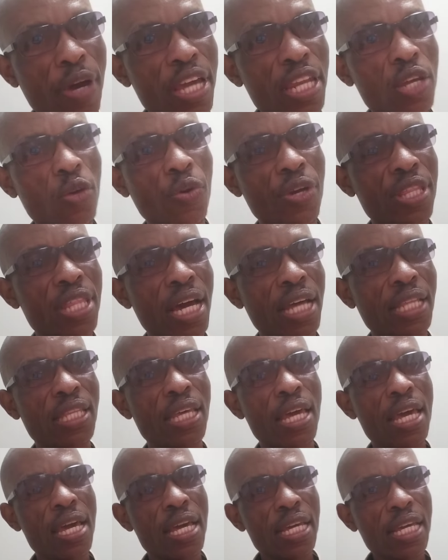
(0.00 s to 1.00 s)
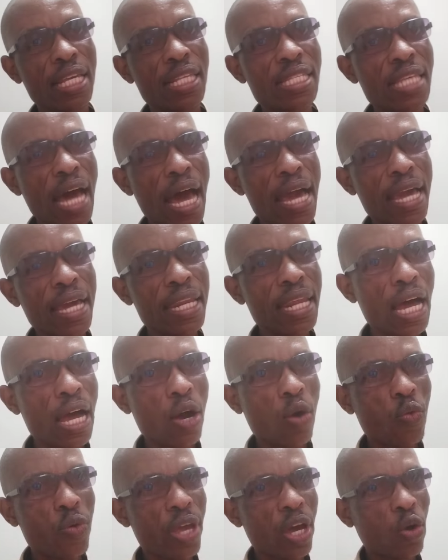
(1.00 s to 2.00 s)
by the way, that it's
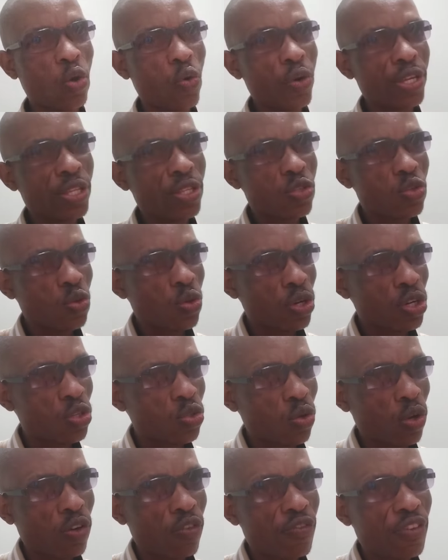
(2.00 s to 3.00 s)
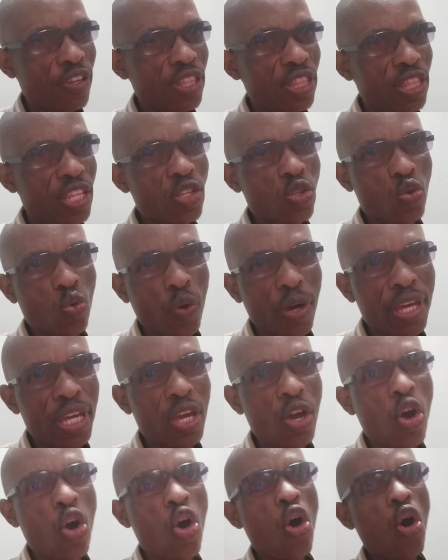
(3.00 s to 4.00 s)
either we are going to resolve it this
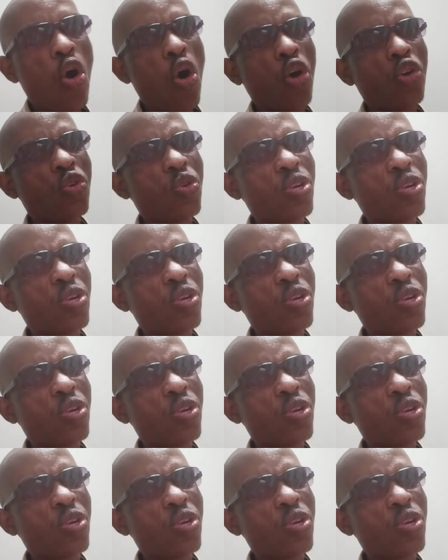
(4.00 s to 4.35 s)
way or